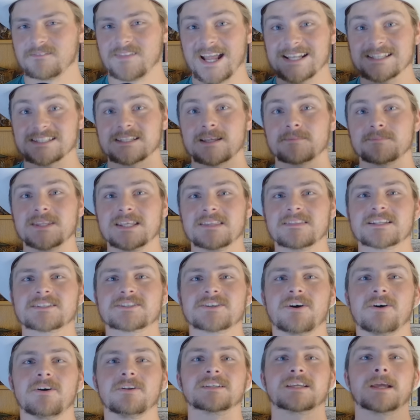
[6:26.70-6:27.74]
That's something that's
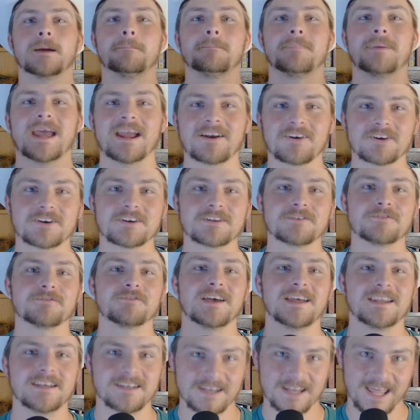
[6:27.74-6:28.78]
called comparative
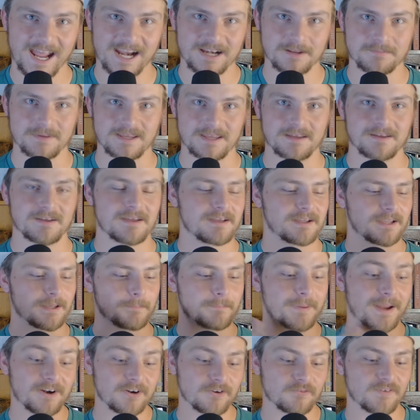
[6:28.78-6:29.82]
anatomy.
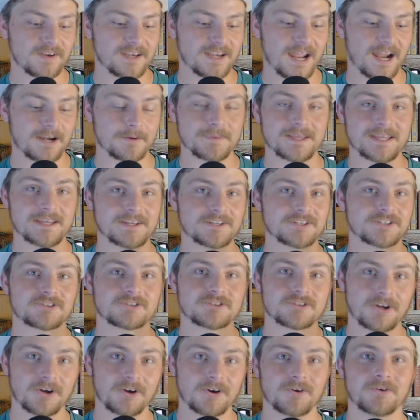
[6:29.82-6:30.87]
Comparative anatomy is
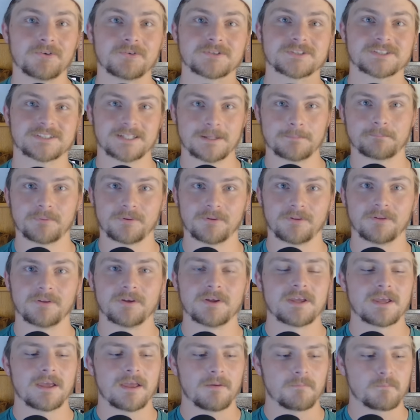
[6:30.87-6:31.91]
so simple.
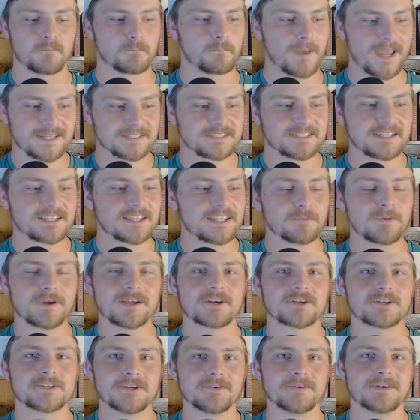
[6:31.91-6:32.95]
Basically, what
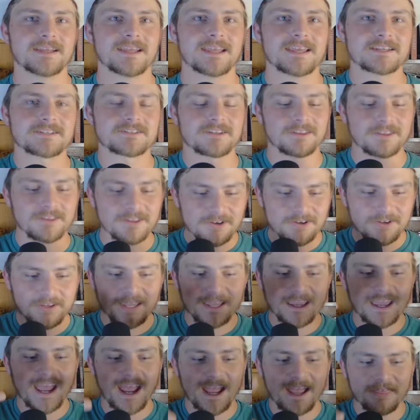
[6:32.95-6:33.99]
you're doing is
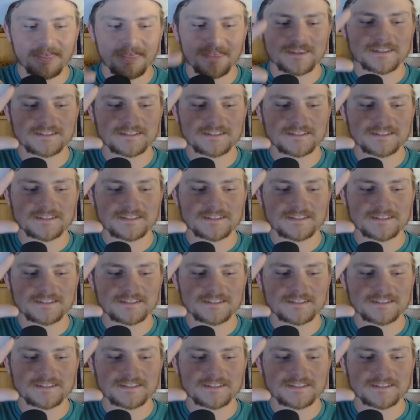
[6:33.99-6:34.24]
looking at the